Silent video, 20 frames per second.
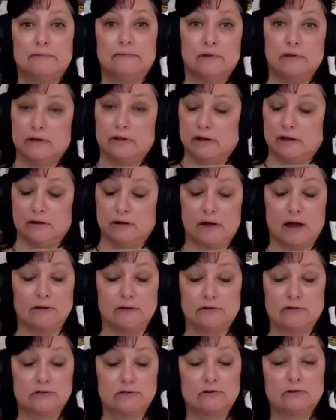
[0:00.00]
I
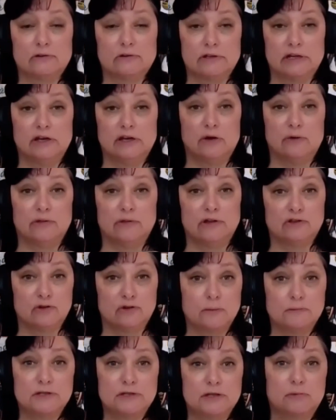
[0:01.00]
certainly know that
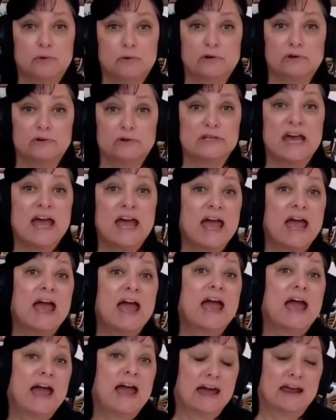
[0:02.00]
Trump supporters,
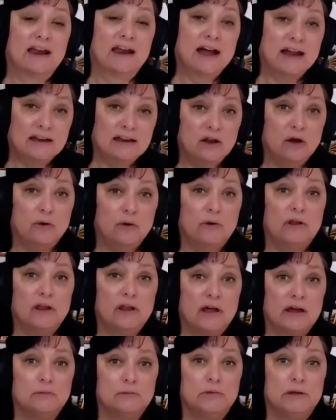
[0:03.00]
and I know a
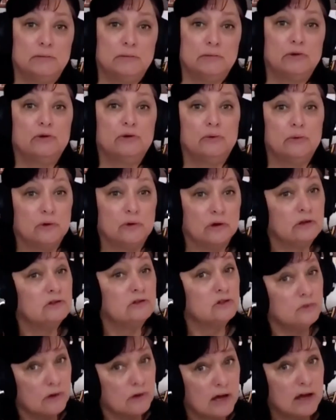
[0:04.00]
lot of people who
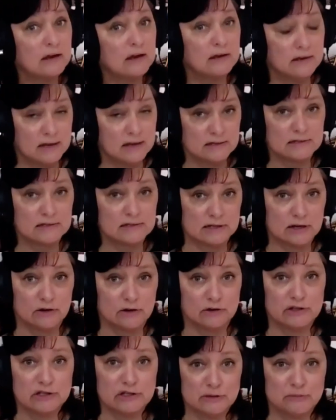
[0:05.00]
do not
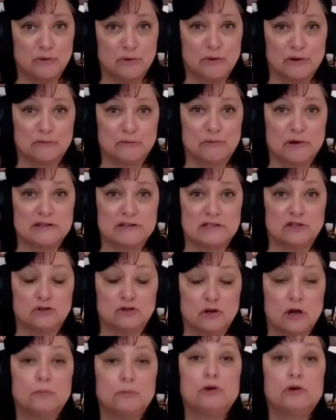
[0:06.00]
necessarily support President
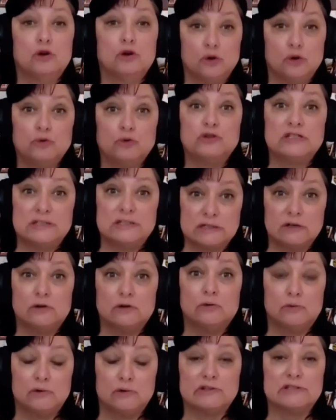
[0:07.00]
Trump, who
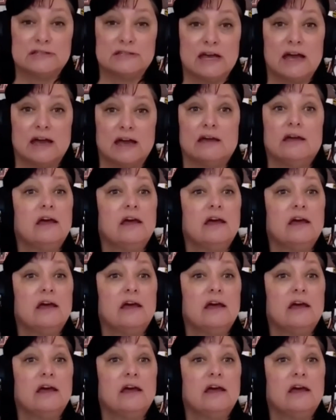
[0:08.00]
still will say